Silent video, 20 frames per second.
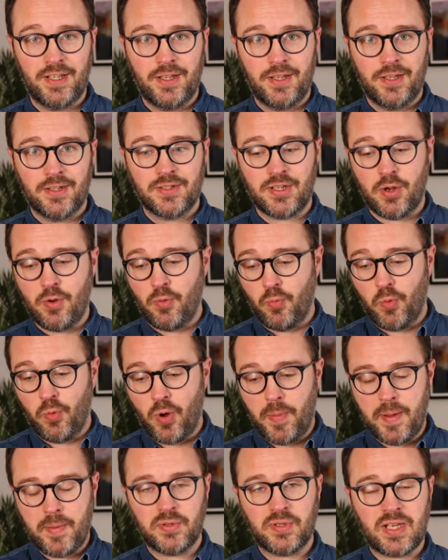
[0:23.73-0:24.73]
So what
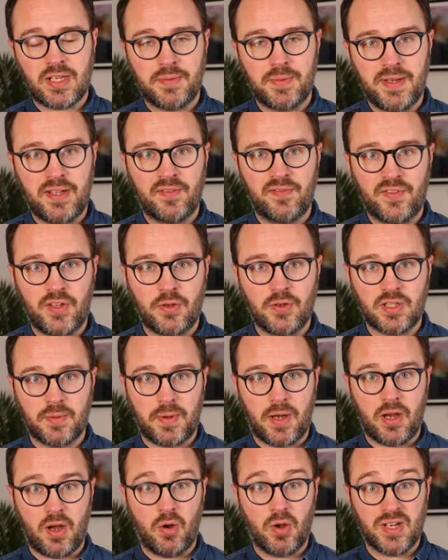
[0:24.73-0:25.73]
people tend to be confused
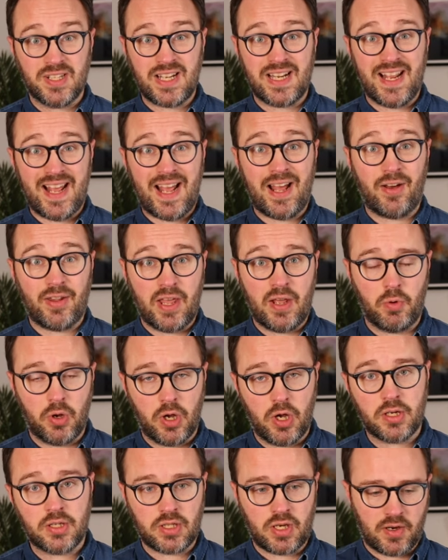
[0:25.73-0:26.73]
about, exactly how they
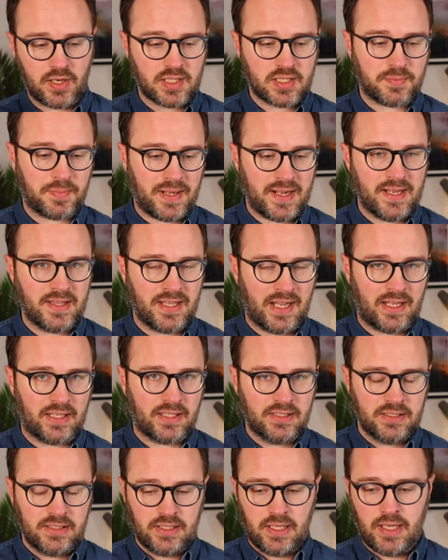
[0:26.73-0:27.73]
work, so I'll explain that.
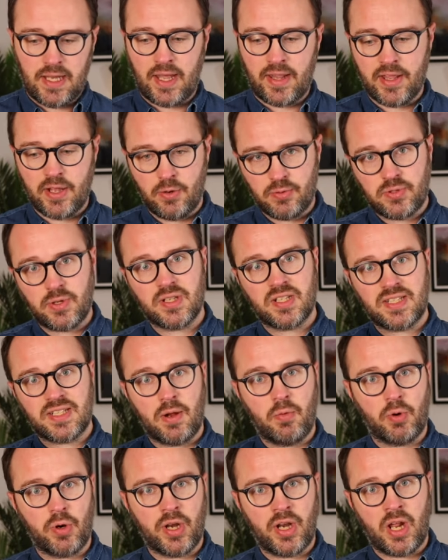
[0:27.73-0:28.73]
And they also, as I say,
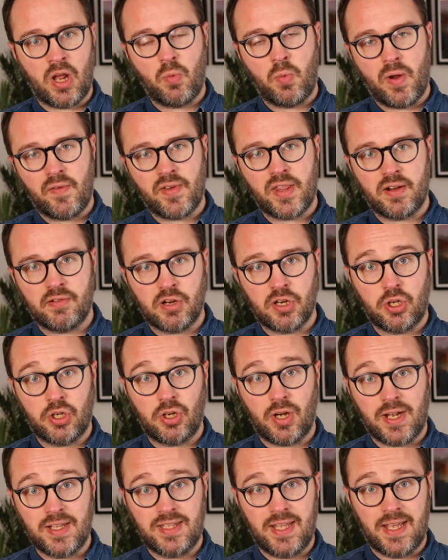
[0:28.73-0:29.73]
want to know whether they're a good
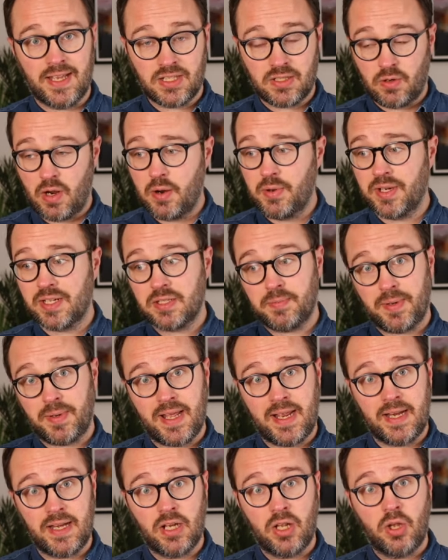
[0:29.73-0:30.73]
idea. So I would
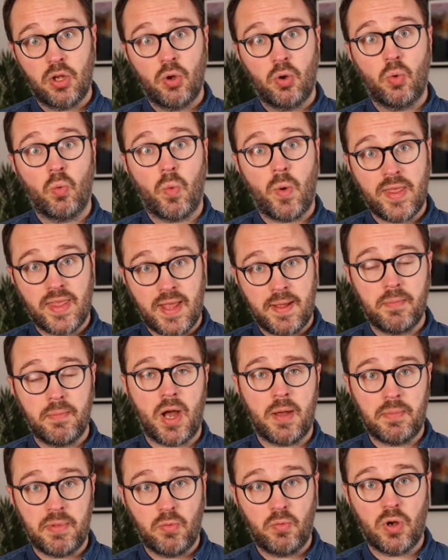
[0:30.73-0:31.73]
explain when they
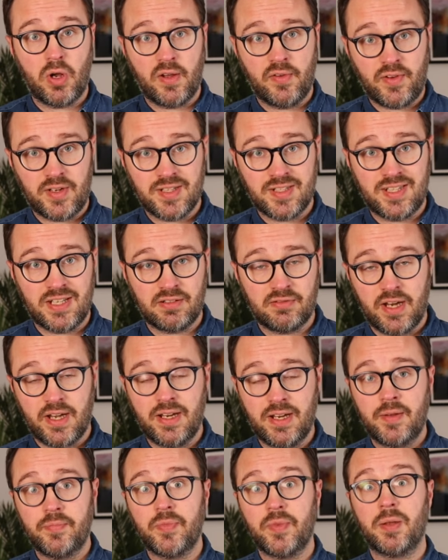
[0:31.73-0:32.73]
might be worth considering,
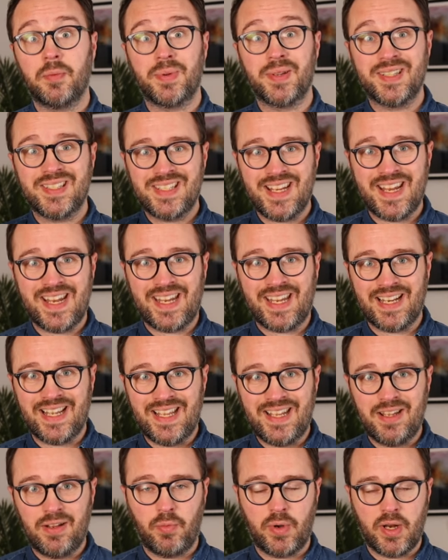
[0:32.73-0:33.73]

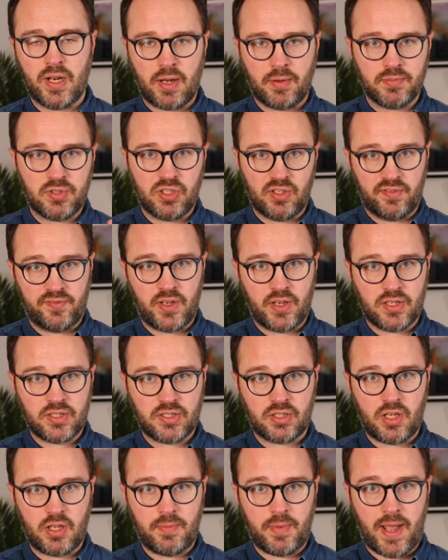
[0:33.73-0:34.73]
particularly when it comes to your
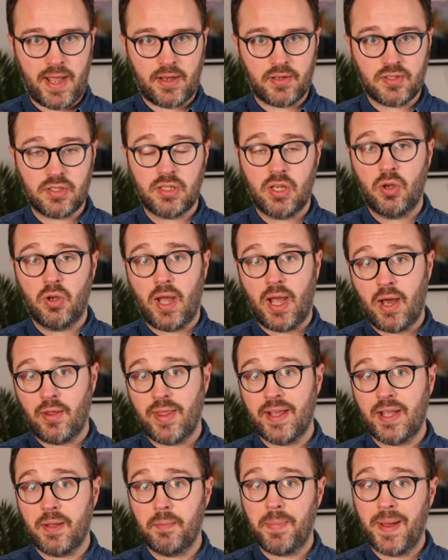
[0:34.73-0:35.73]
first-time house, how
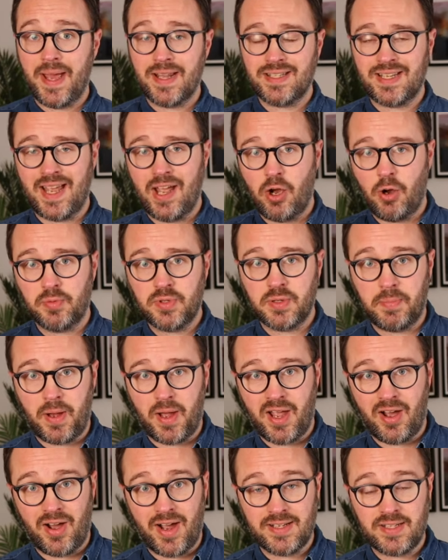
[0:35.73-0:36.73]
they compare to Help to Buy
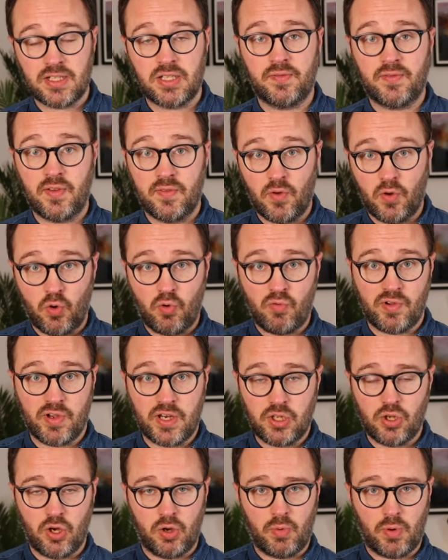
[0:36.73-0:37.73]
ISAs if you've already
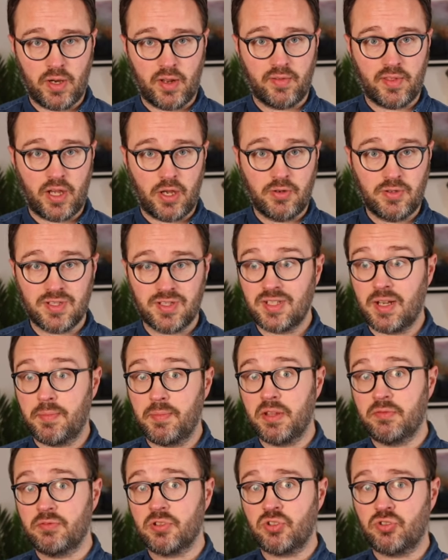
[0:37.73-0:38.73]
got one of those, and some of
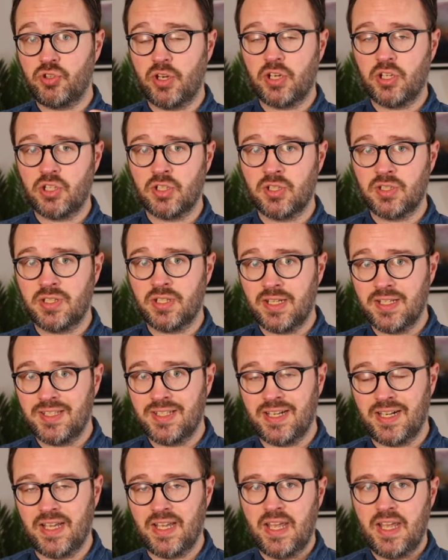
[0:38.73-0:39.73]
the restrictions to
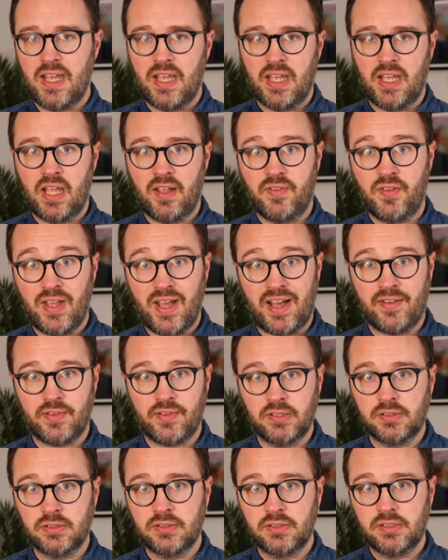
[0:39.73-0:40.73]
consider if you
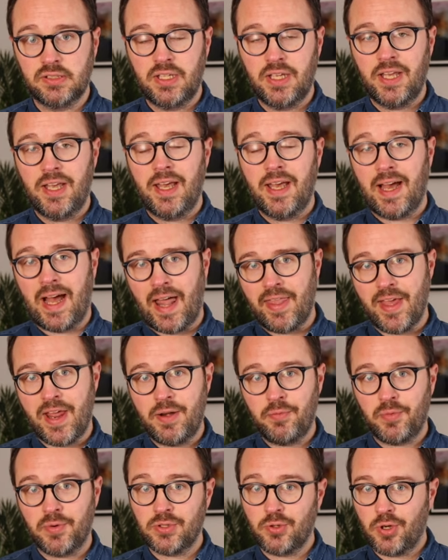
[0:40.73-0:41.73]
haven't. And
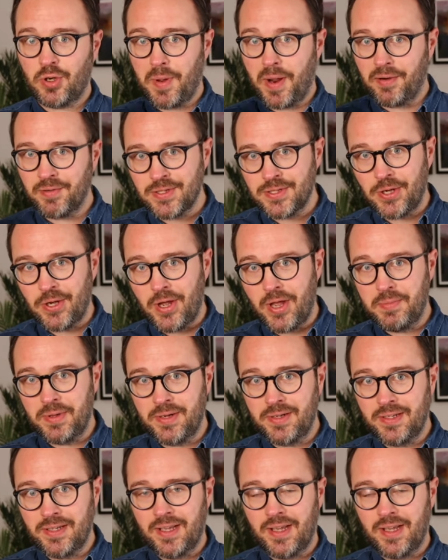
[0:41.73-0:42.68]
then we'll talk about retirement.